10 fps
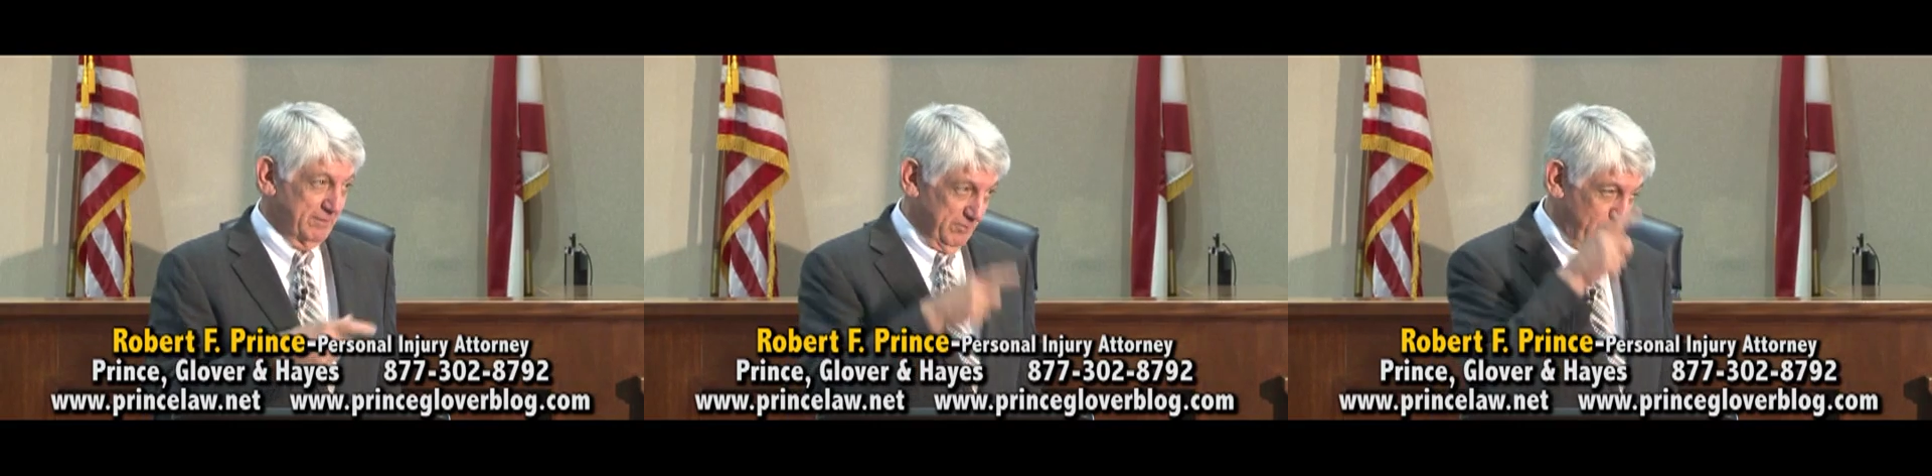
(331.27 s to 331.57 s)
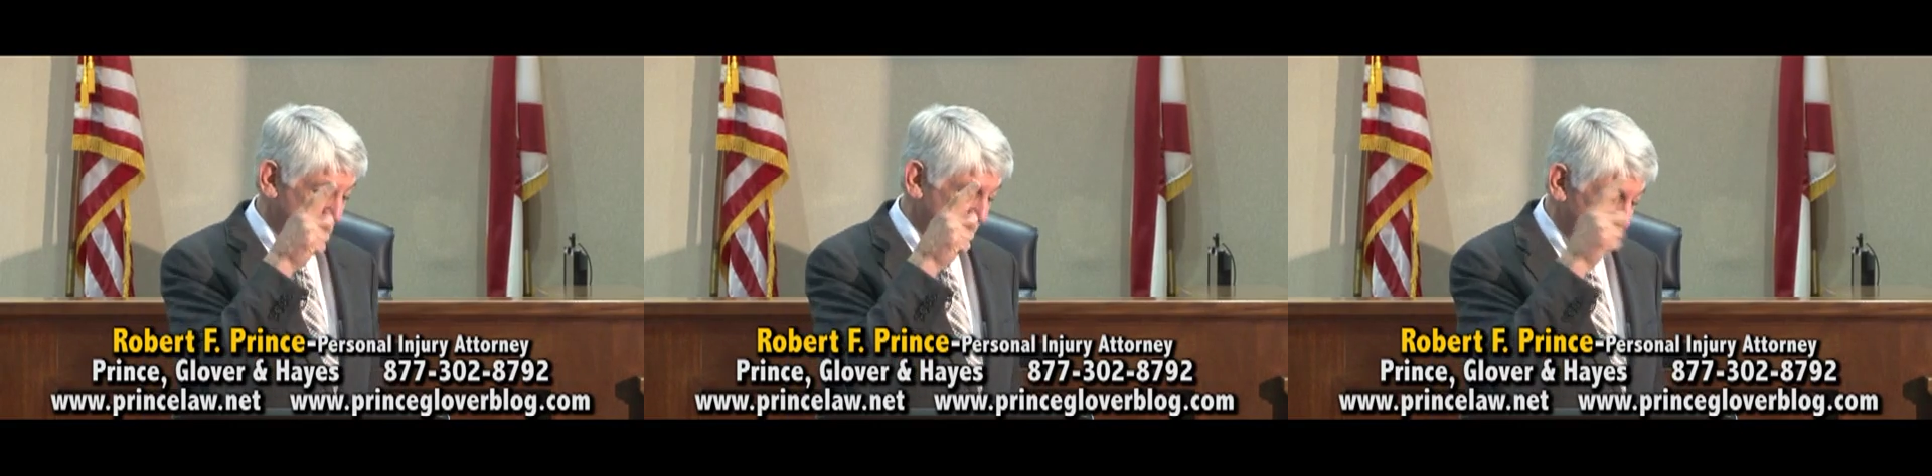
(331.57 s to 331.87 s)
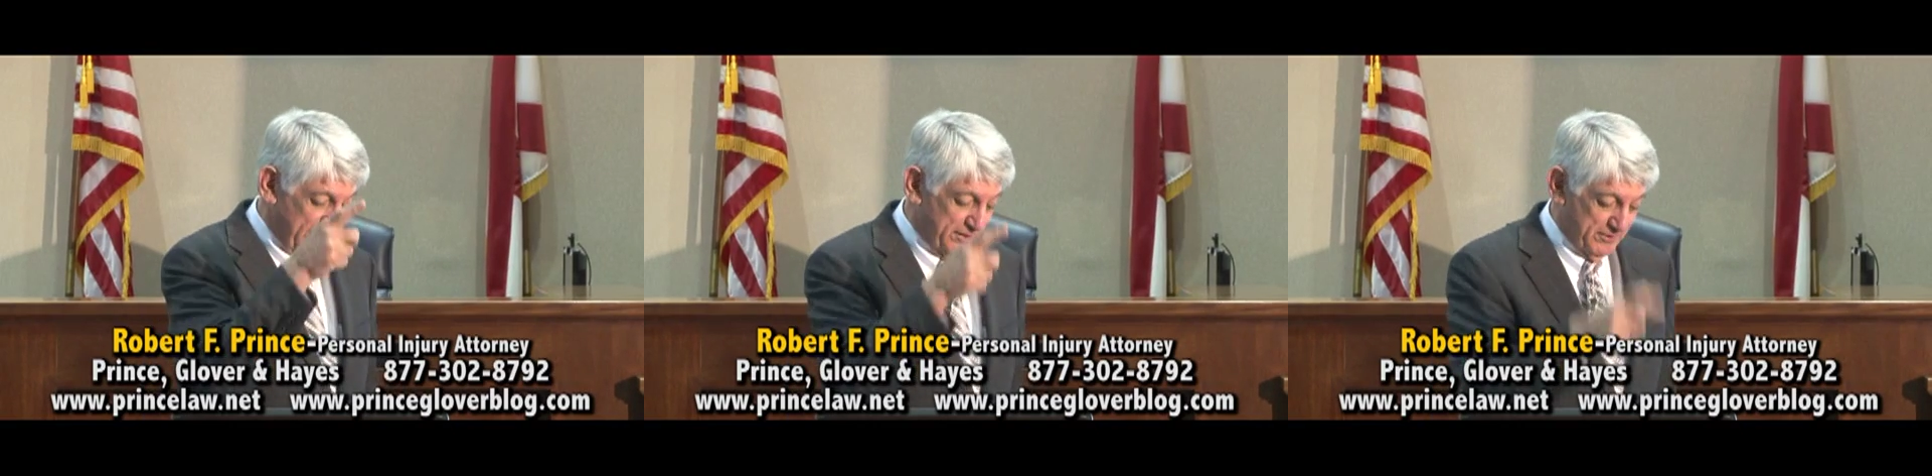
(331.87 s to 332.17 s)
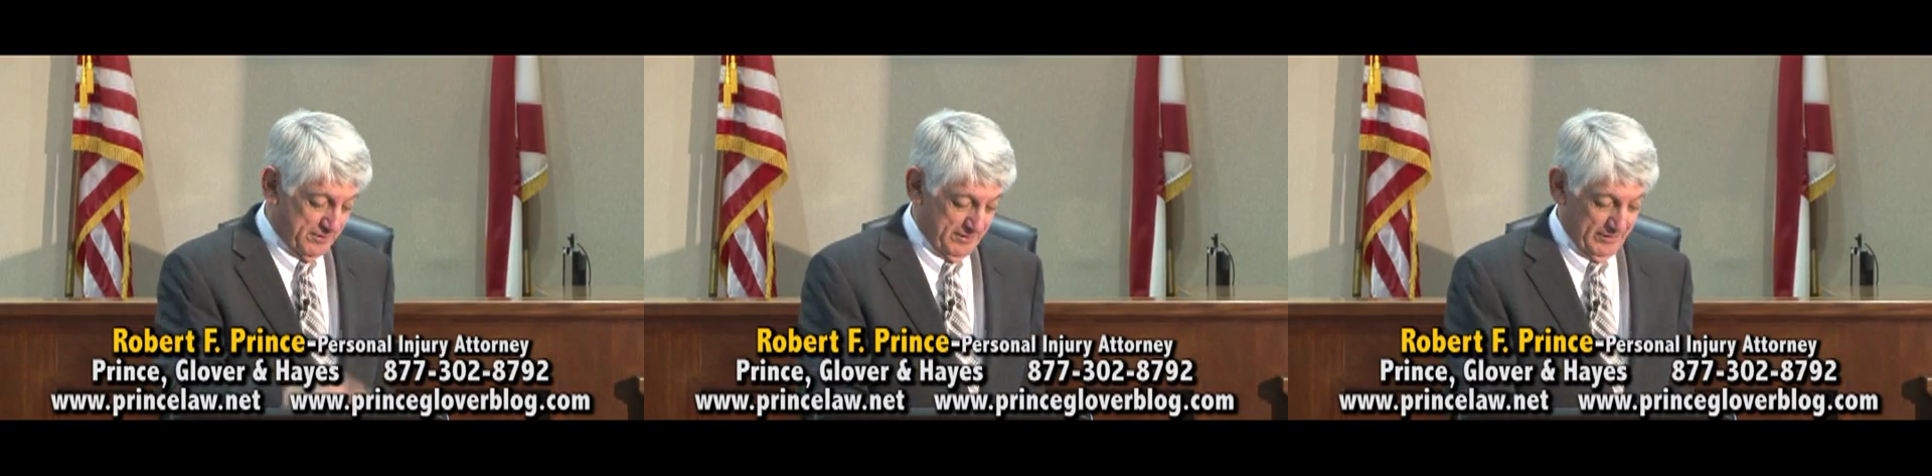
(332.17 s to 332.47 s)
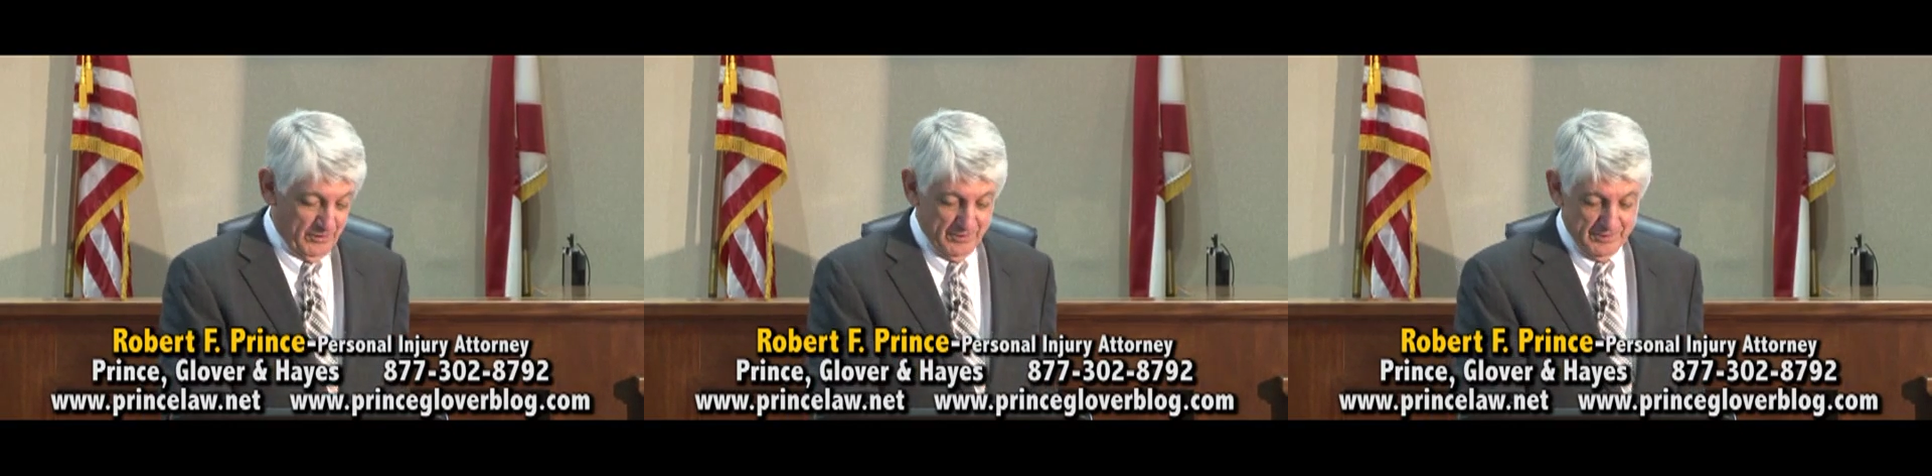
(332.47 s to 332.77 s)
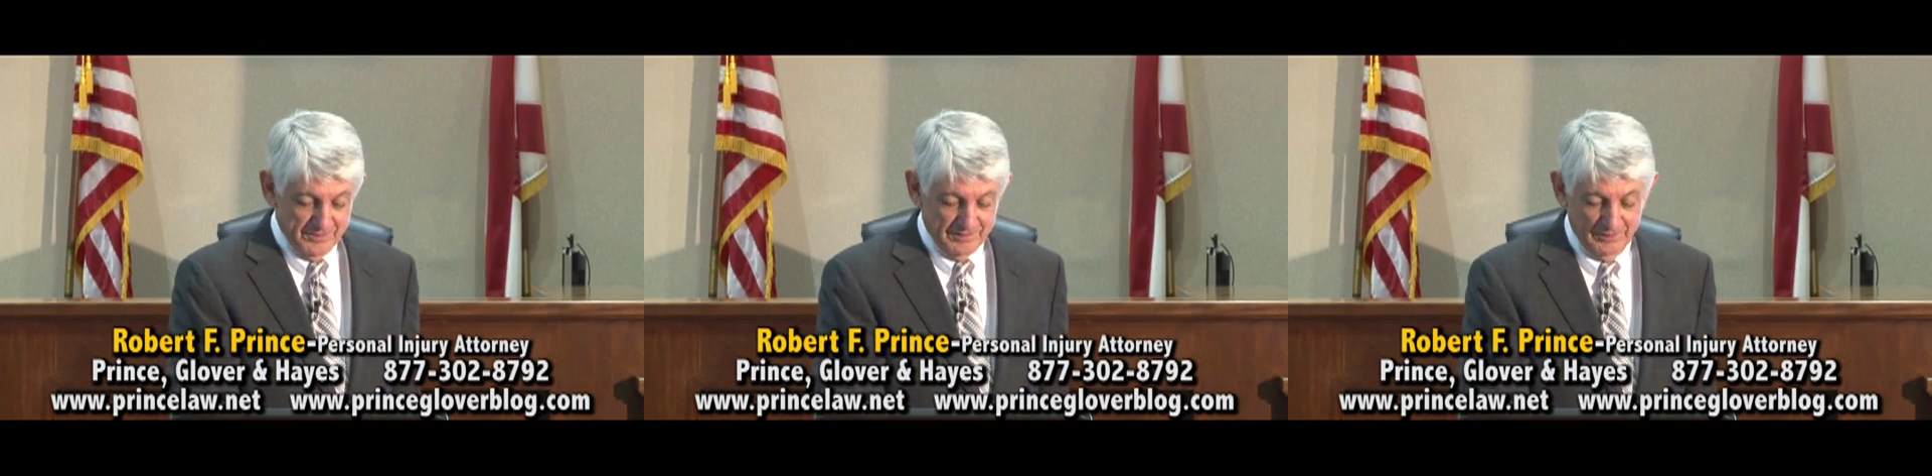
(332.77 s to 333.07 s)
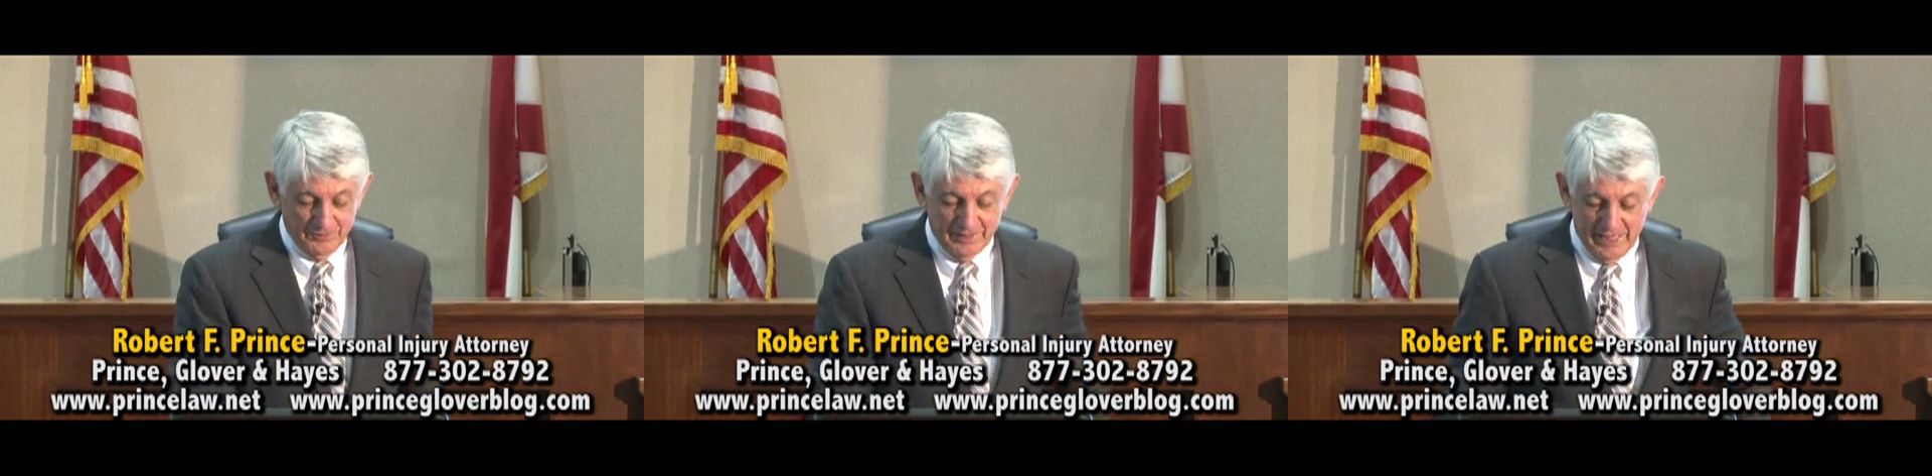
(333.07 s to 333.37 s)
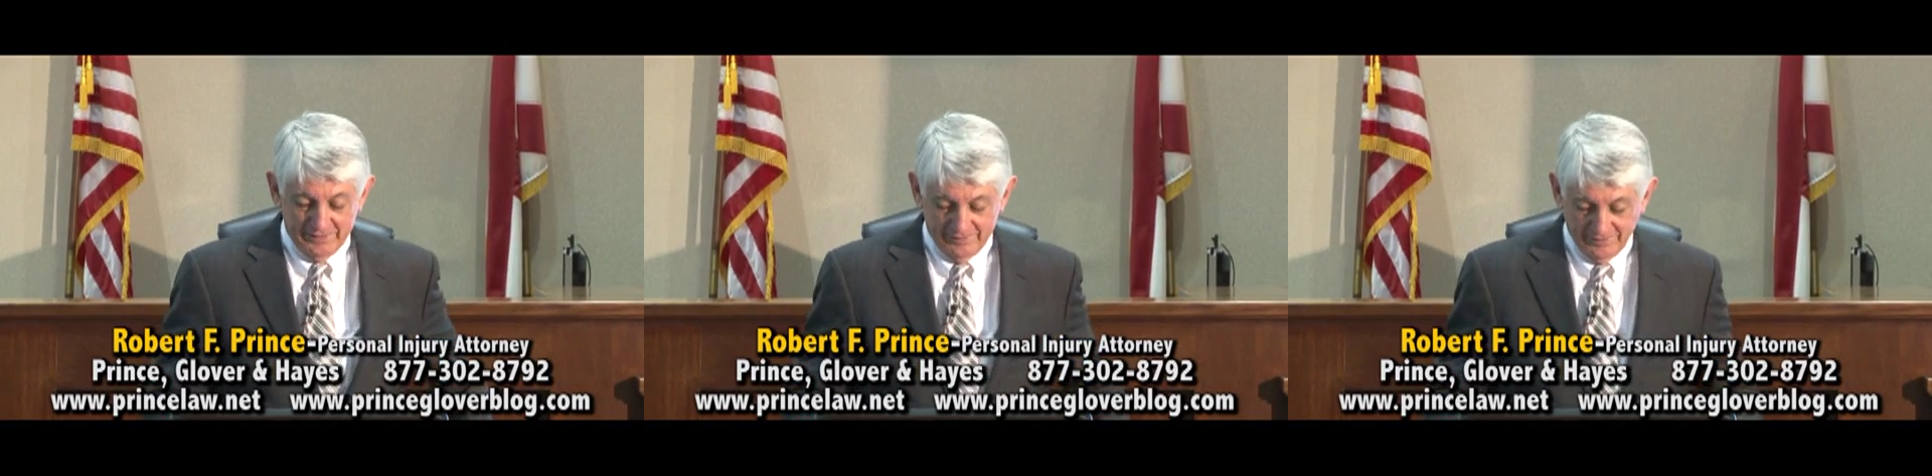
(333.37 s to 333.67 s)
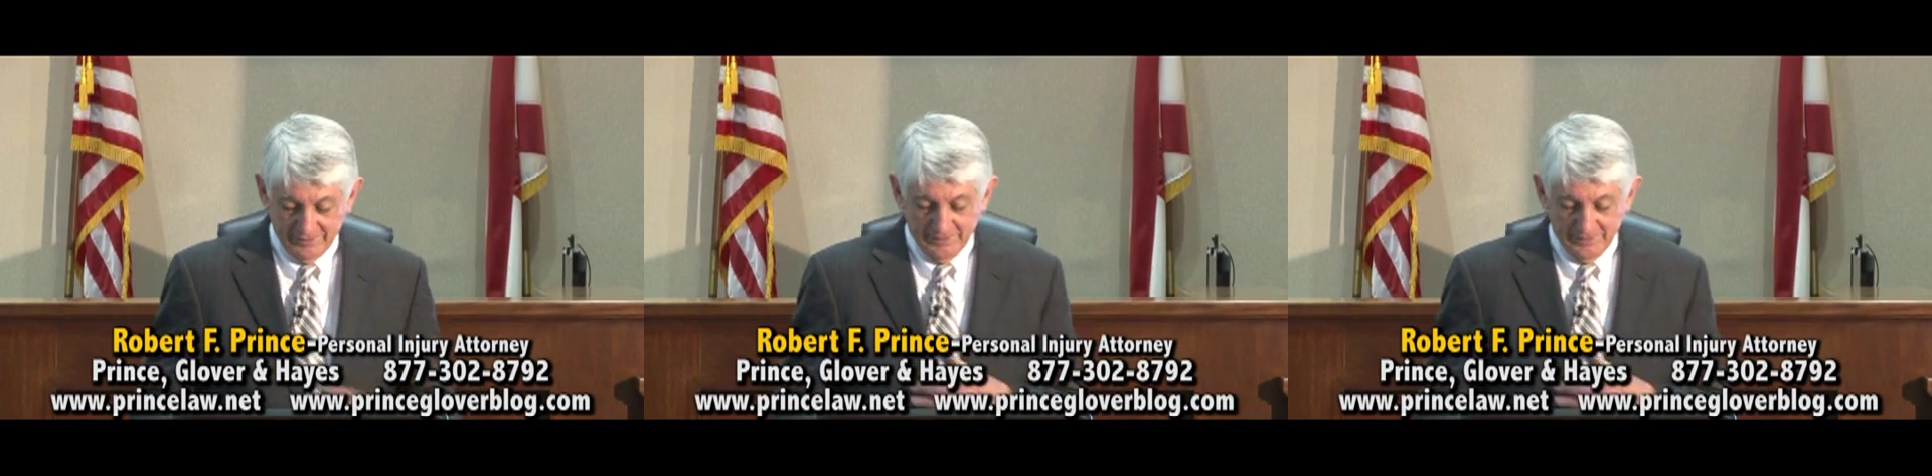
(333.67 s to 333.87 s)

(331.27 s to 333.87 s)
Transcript: why other lawyers lose cases.